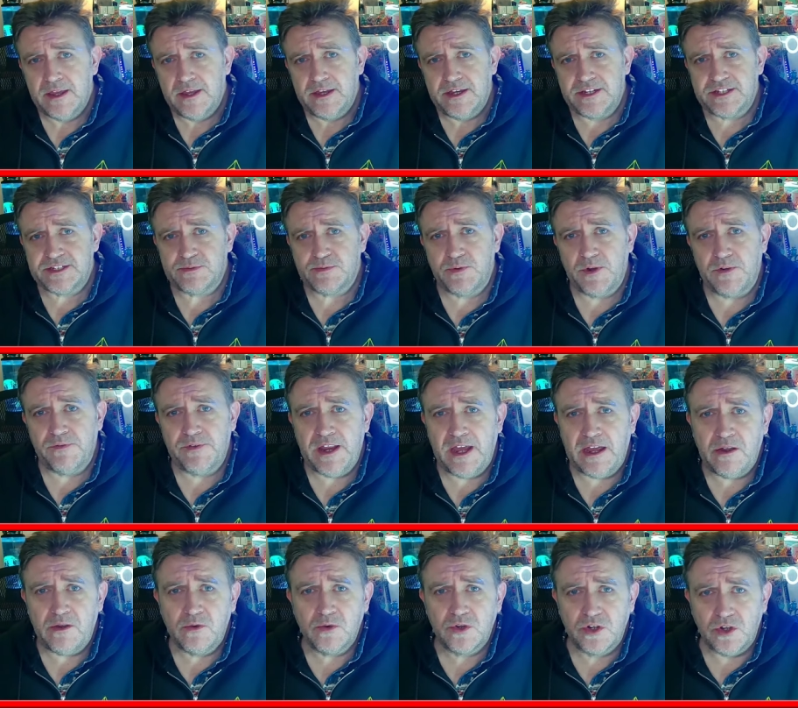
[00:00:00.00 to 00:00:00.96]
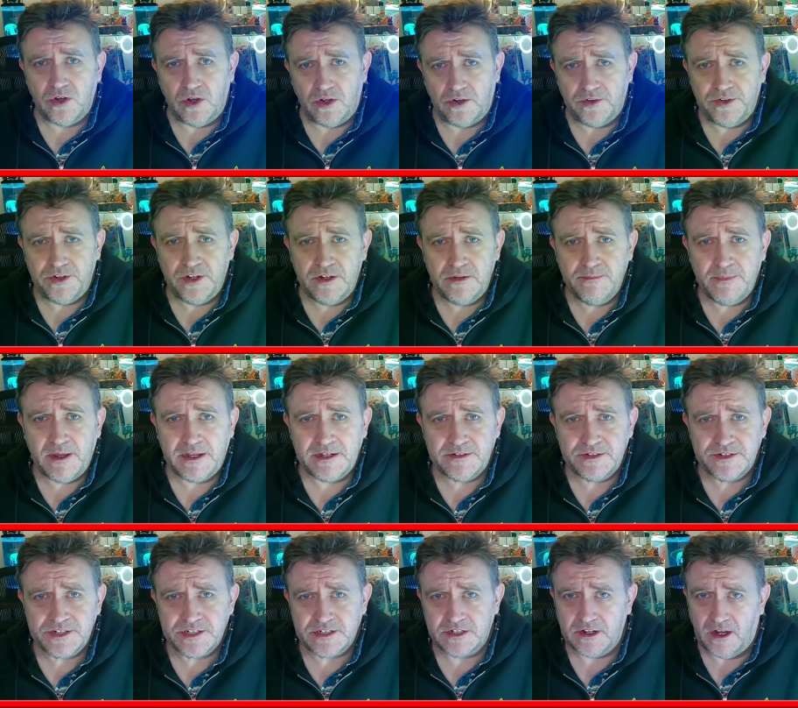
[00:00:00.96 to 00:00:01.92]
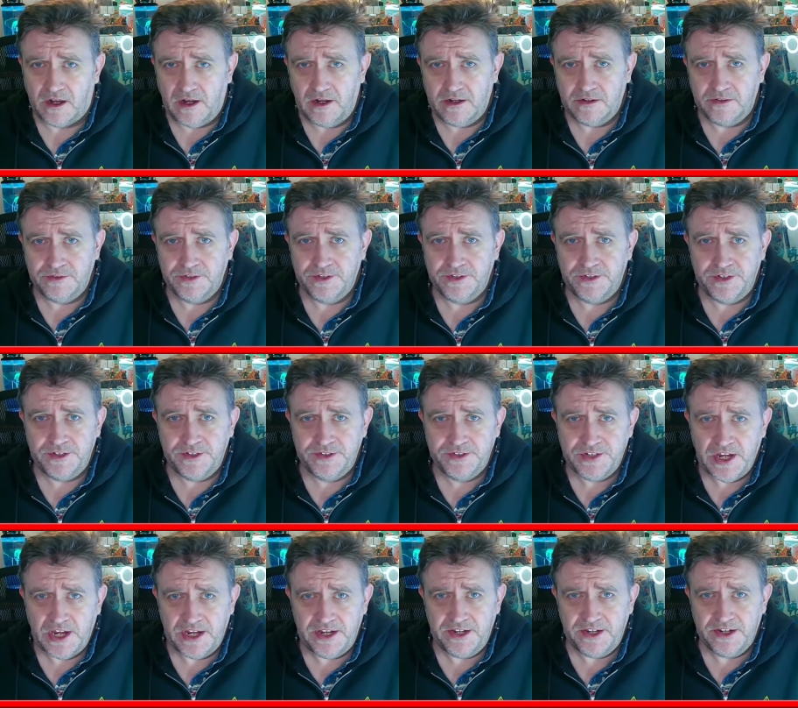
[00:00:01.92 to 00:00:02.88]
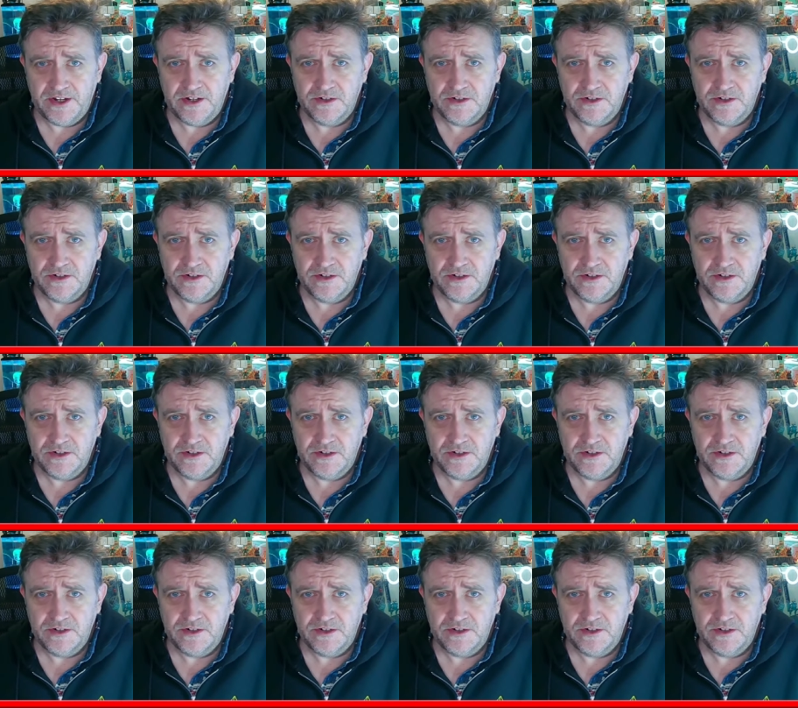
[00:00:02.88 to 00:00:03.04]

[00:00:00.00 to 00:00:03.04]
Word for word: is we've now got No Man's Sky on the Nintendo